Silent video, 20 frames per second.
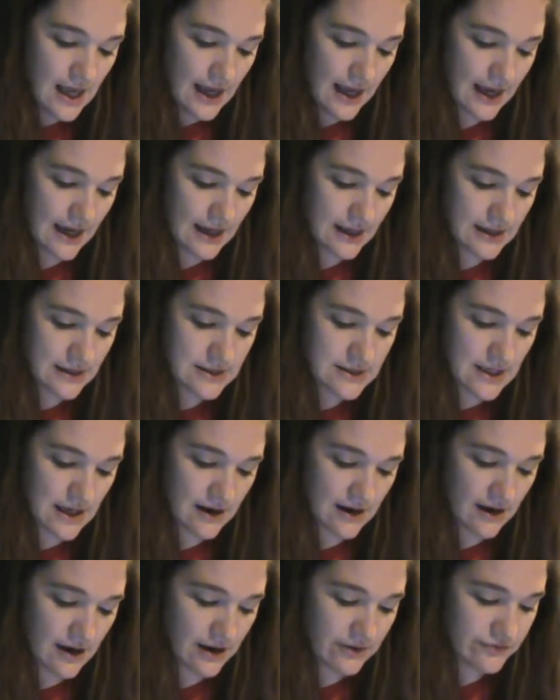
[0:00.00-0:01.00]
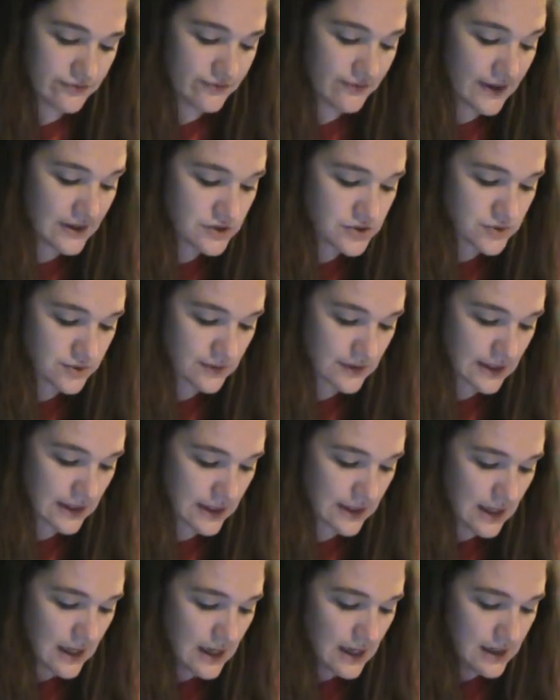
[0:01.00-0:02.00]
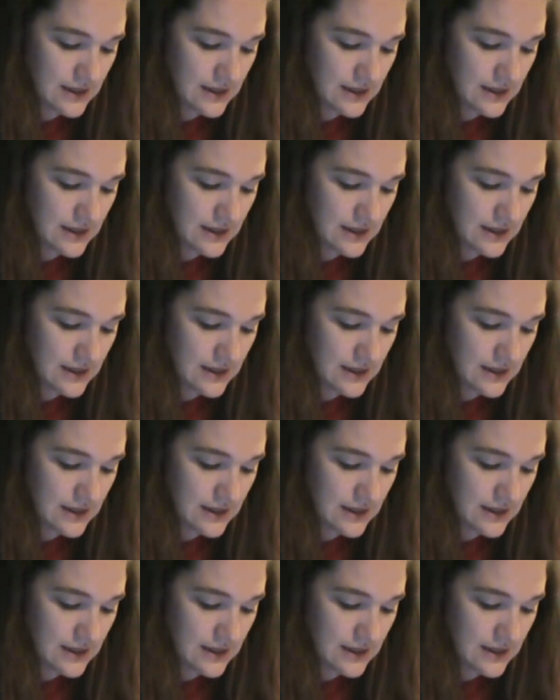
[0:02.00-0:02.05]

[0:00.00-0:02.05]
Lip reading: And eventually